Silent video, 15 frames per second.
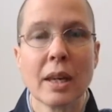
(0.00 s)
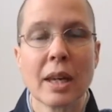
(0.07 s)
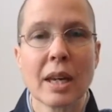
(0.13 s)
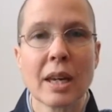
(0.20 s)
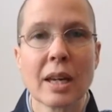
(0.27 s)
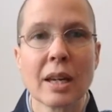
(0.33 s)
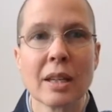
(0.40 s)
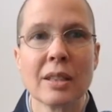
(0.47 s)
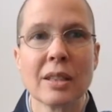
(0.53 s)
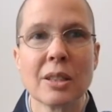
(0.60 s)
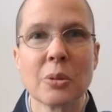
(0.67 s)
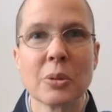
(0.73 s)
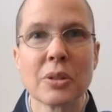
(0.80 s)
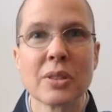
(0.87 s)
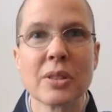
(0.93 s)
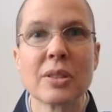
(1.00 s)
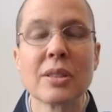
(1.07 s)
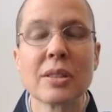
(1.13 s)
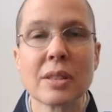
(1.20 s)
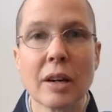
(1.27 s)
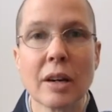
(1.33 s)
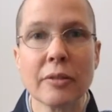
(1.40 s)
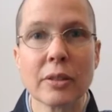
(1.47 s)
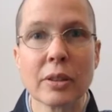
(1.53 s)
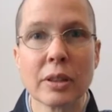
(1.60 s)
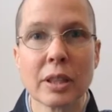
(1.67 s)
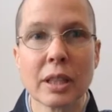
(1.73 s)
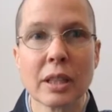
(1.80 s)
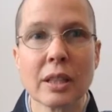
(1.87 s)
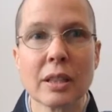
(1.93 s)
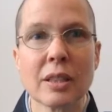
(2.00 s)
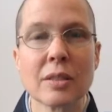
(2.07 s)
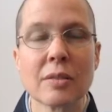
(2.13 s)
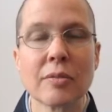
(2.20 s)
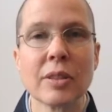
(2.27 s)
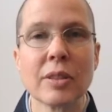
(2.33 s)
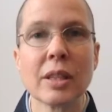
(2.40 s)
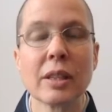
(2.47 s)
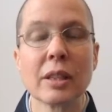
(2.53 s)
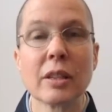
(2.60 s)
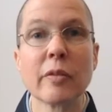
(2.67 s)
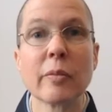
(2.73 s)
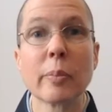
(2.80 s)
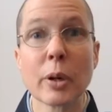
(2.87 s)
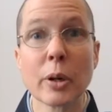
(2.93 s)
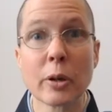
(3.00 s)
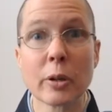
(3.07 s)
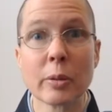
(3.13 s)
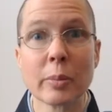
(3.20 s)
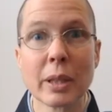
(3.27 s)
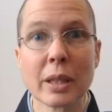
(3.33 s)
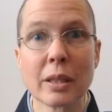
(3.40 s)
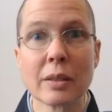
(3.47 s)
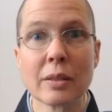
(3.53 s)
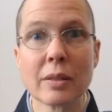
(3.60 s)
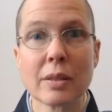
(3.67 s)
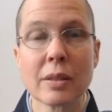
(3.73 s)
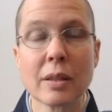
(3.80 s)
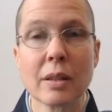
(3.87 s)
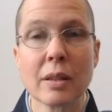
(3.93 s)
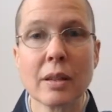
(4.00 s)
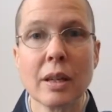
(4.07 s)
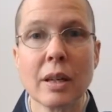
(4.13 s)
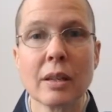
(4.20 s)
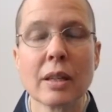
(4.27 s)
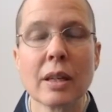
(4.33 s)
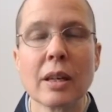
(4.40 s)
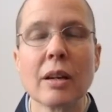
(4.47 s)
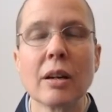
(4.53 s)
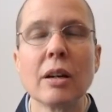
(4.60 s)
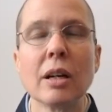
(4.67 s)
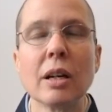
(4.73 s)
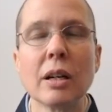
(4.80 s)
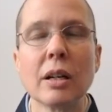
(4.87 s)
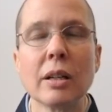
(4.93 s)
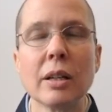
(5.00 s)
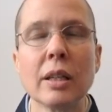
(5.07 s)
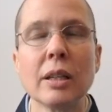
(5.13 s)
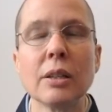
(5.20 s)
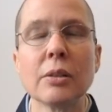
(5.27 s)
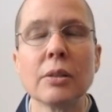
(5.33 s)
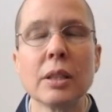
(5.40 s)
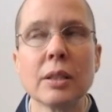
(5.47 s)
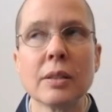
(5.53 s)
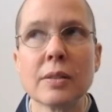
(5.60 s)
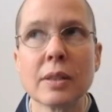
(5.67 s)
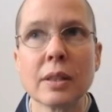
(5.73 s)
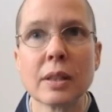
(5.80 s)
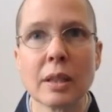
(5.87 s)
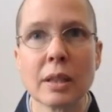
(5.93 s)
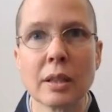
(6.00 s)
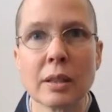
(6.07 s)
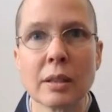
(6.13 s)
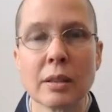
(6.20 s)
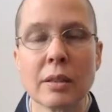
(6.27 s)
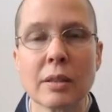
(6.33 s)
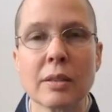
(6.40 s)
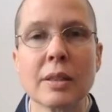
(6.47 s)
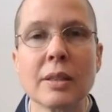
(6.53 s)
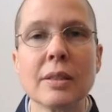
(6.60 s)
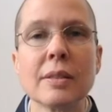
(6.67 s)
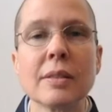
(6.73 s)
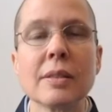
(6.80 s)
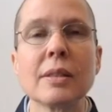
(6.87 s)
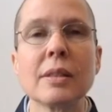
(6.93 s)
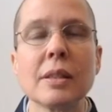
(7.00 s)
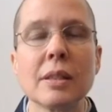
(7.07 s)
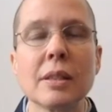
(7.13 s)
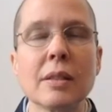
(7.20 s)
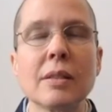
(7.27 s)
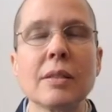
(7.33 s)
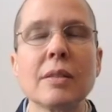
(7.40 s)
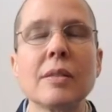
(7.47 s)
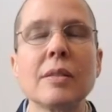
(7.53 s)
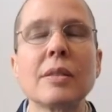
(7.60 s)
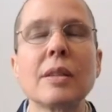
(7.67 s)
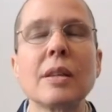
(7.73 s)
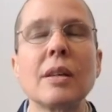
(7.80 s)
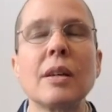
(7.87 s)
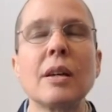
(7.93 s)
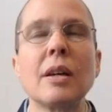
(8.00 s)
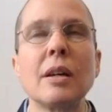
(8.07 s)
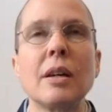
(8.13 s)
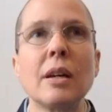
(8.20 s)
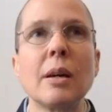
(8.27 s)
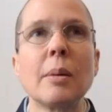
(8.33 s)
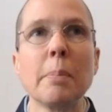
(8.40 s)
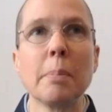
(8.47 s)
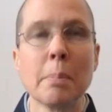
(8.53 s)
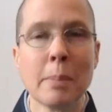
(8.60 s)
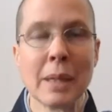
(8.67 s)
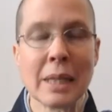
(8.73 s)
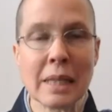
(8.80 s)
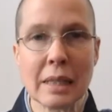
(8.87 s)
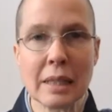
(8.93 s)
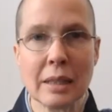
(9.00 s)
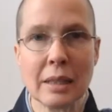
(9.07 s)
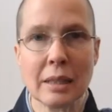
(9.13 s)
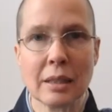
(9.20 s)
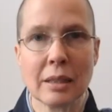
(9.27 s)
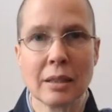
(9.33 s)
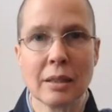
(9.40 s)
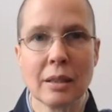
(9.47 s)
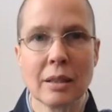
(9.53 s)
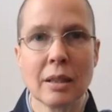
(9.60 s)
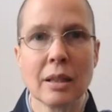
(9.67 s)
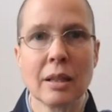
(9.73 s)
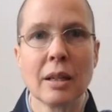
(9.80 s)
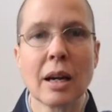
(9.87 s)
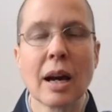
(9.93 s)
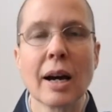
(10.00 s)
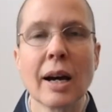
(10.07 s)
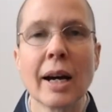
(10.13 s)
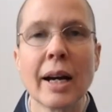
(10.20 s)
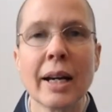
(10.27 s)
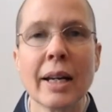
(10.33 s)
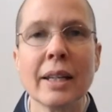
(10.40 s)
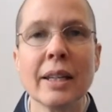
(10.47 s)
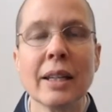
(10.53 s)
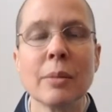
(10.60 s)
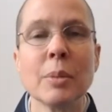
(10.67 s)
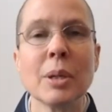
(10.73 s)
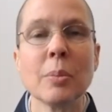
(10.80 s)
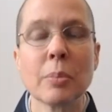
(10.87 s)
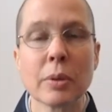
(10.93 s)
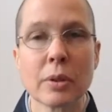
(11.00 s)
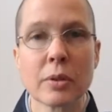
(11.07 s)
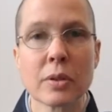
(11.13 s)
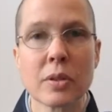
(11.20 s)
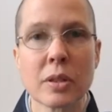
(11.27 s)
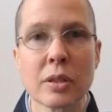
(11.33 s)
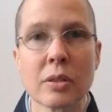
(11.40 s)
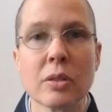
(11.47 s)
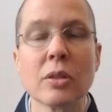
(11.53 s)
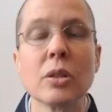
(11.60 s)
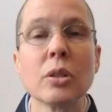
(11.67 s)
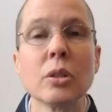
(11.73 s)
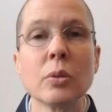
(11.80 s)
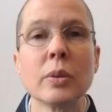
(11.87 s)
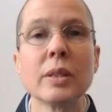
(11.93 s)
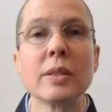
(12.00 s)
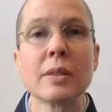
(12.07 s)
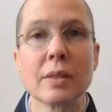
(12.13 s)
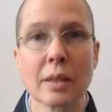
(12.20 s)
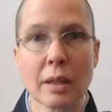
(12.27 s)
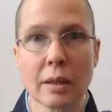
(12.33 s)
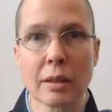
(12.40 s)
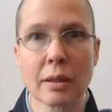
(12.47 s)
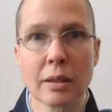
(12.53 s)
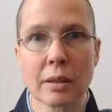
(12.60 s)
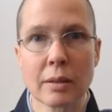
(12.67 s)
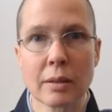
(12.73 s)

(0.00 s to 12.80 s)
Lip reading: And there was this suffering and this feeling of permanence that, oh, here it is again. This is me. I am a person who is sick.